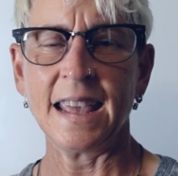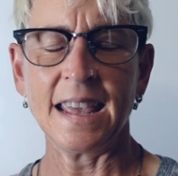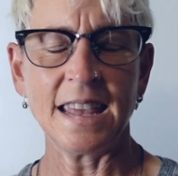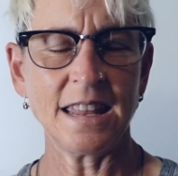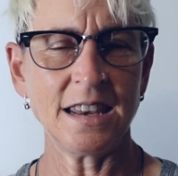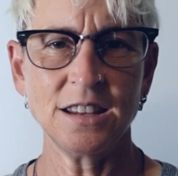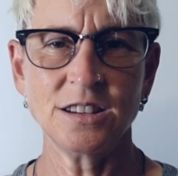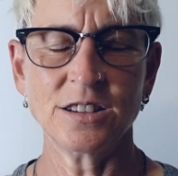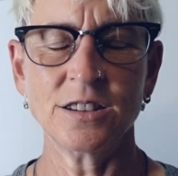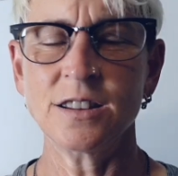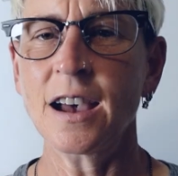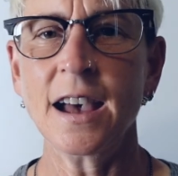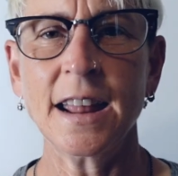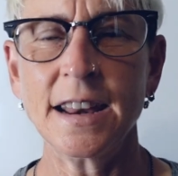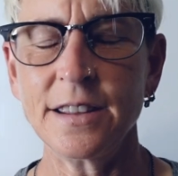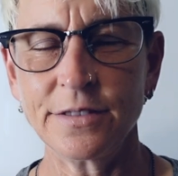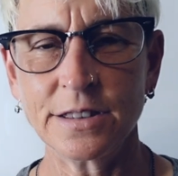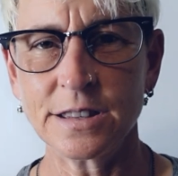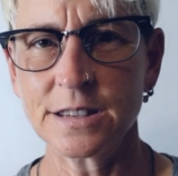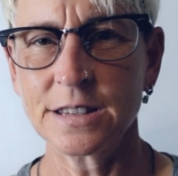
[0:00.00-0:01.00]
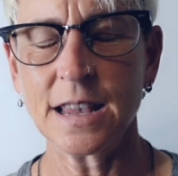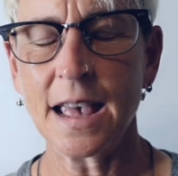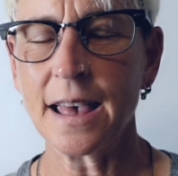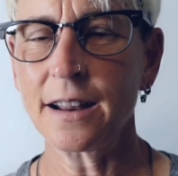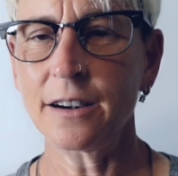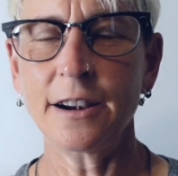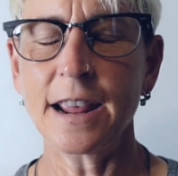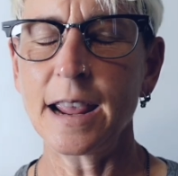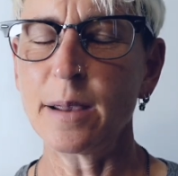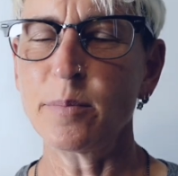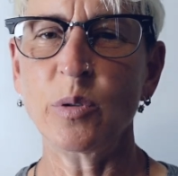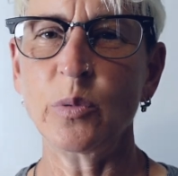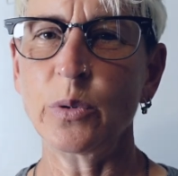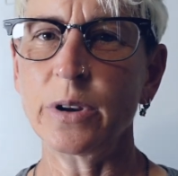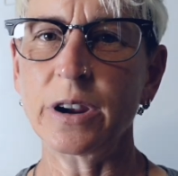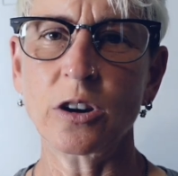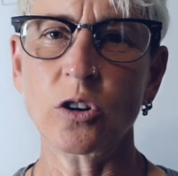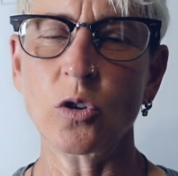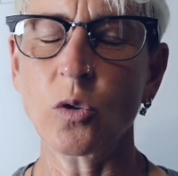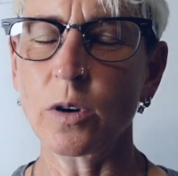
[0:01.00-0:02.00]
It is not even Saturday, but
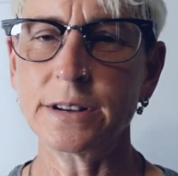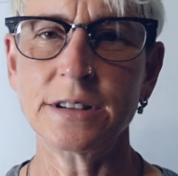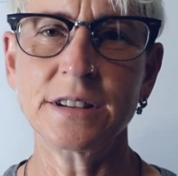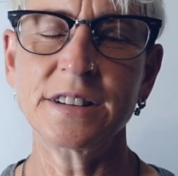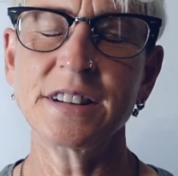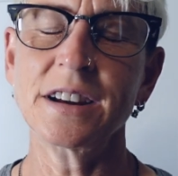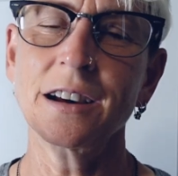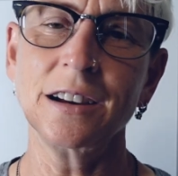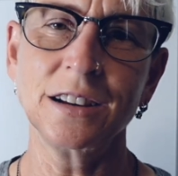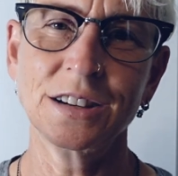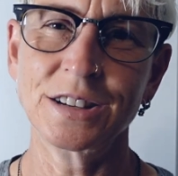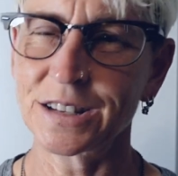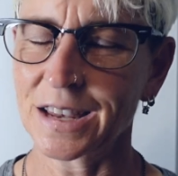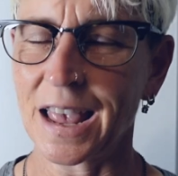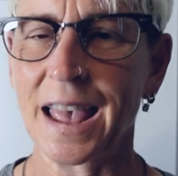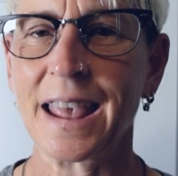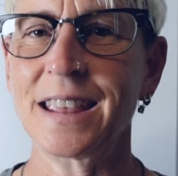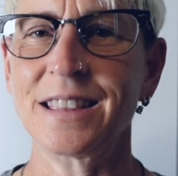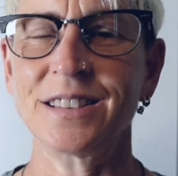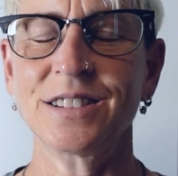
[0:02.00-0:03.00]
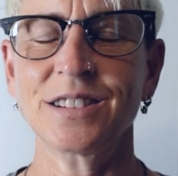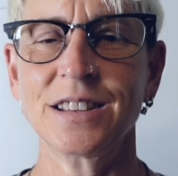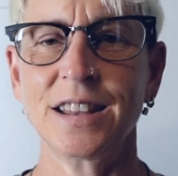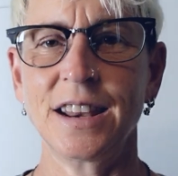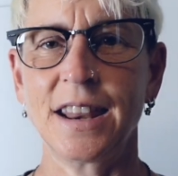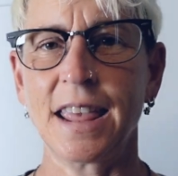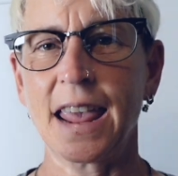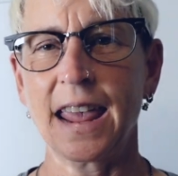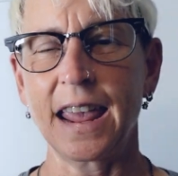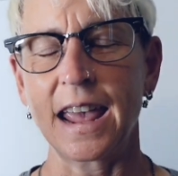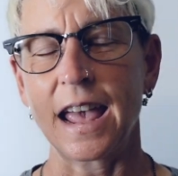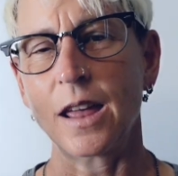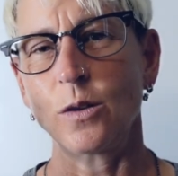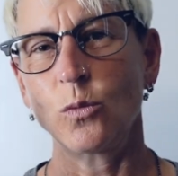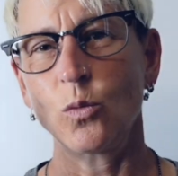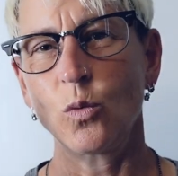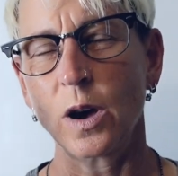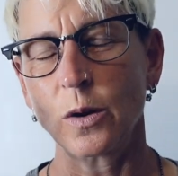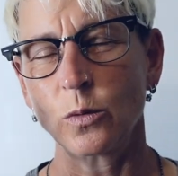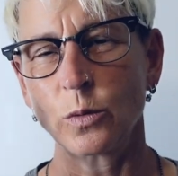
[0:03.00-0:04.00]
we are going to talk science today.
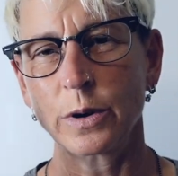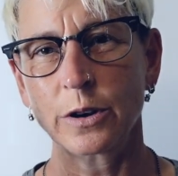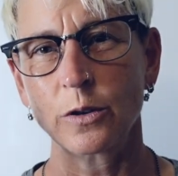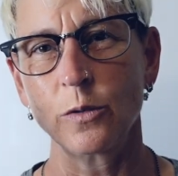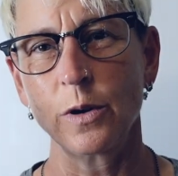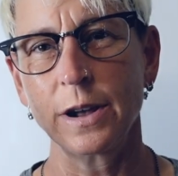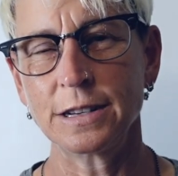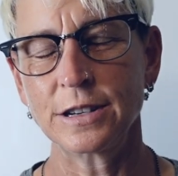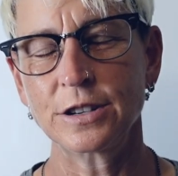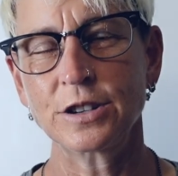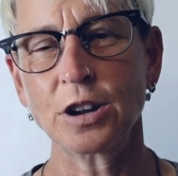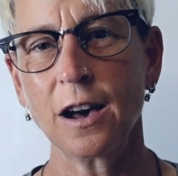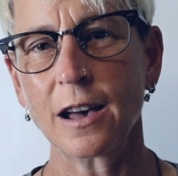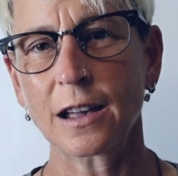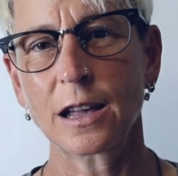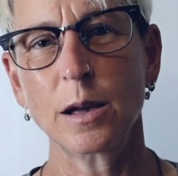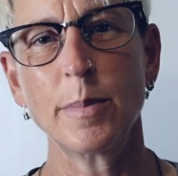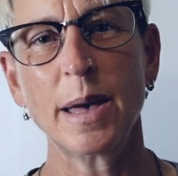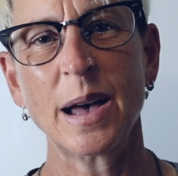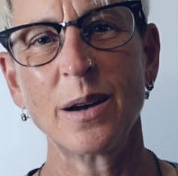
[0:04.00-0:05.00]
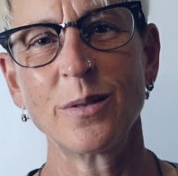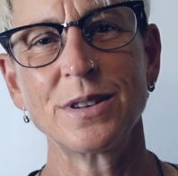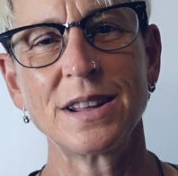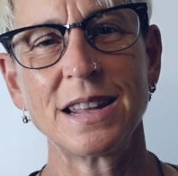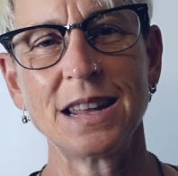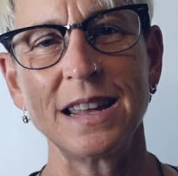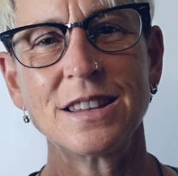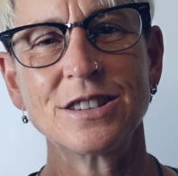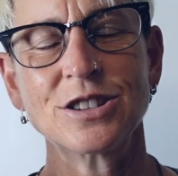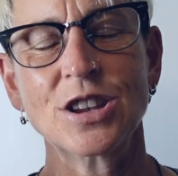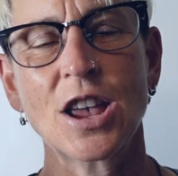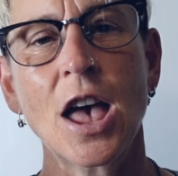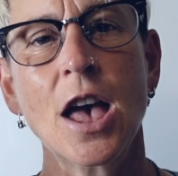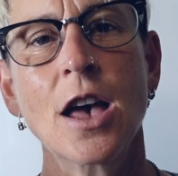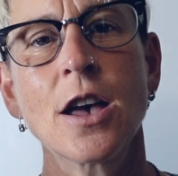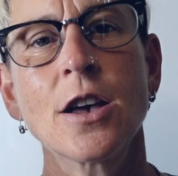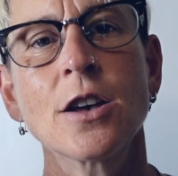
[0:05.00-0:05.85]
And what we're going to talk about is